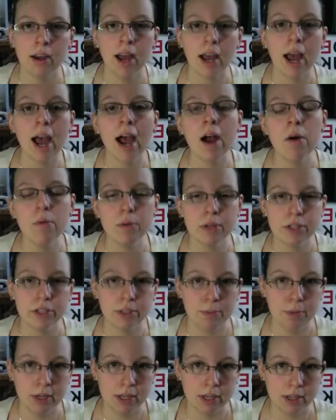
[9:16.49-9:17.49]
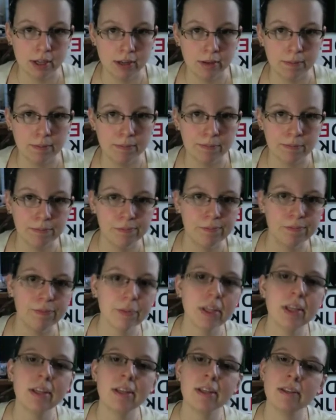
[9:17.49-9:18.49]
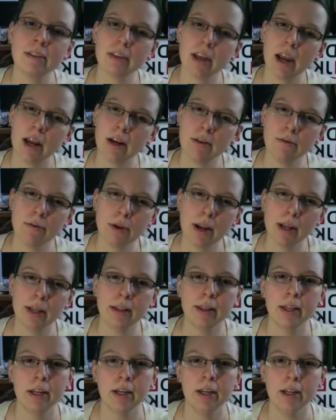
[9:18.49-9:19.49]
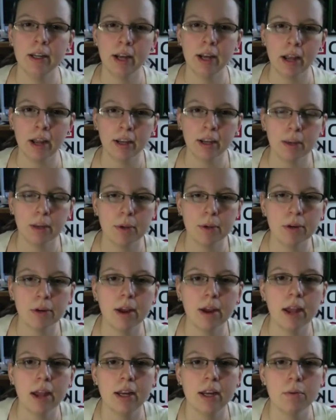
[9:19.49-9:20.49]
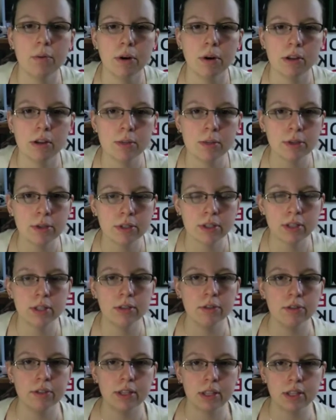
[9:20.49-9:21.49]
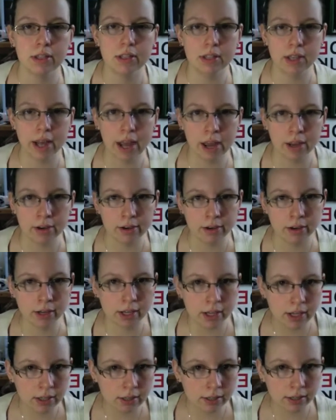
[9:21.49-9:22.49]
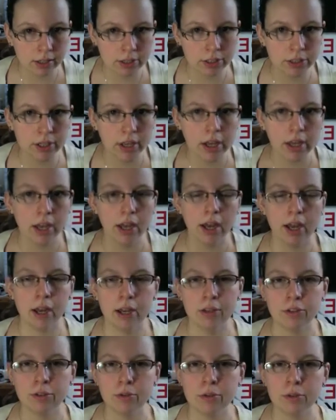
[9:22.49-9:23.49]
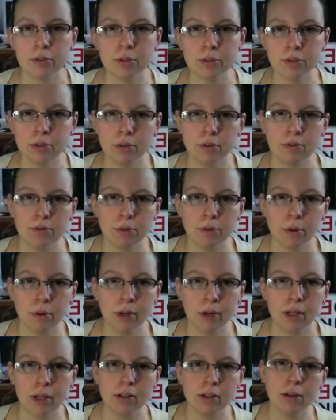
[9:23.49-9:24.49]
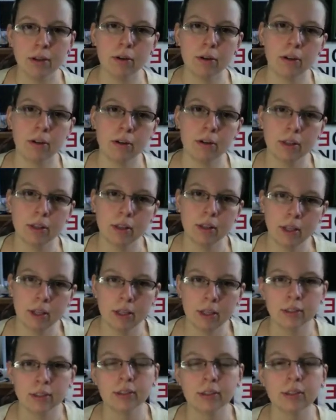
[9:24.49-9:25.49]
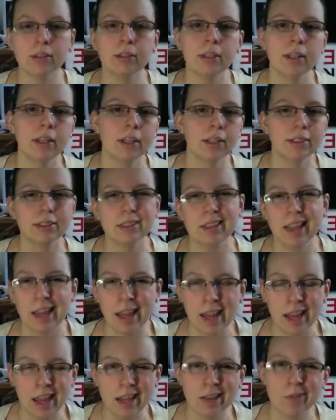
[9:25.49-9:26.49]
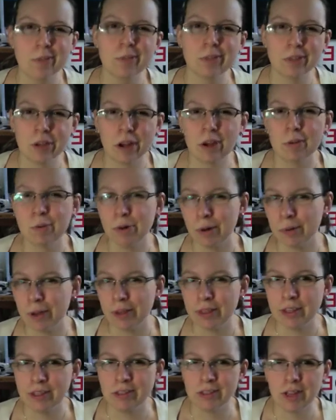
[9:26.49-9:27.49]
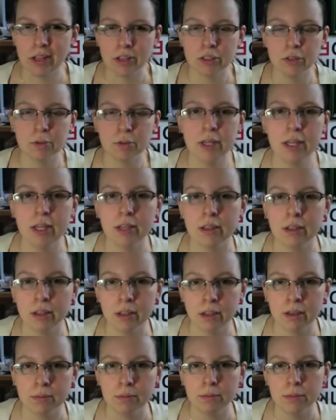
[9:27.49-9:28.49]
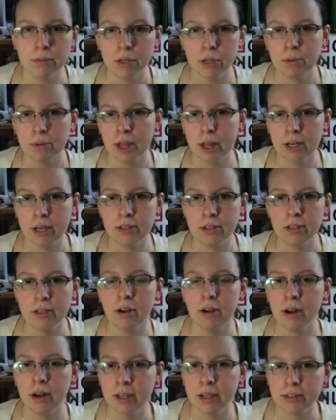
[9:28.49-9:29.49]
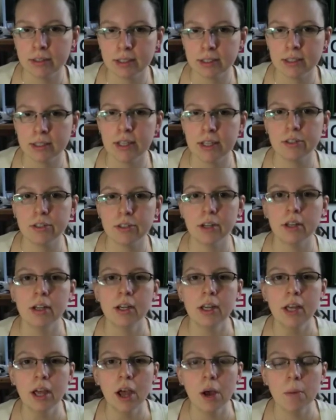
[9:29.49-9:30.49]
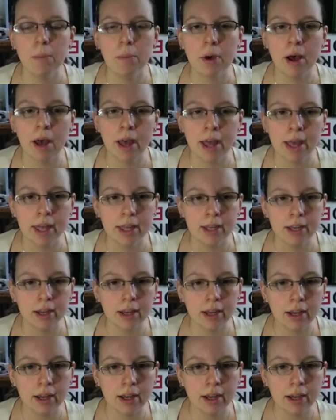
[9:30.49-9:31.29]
How we speak is kind of regulated in academic writing. We're all supposed to use this standard English. So we're supposed to avoid colloquial things and slang, and we'll talk more about this next week, you know, writing to your audience, etc. But